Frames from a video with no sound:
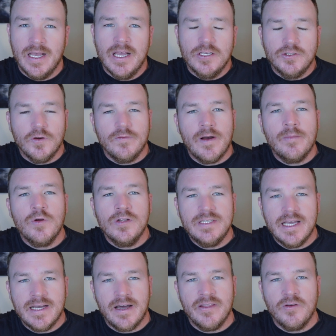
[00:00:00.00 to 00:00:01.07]
So if I'm going to
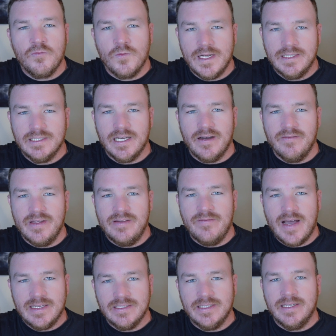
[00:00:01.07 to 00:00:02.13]
take on the risk of
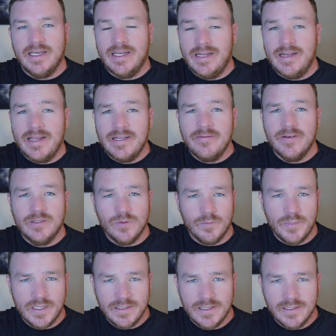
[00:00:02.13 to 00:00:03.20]
investing in an individual
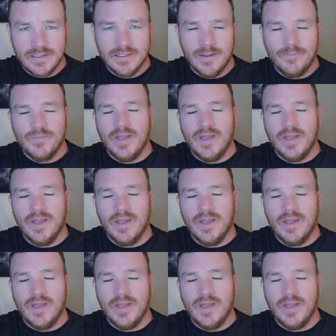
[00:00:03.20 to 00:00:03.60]
business,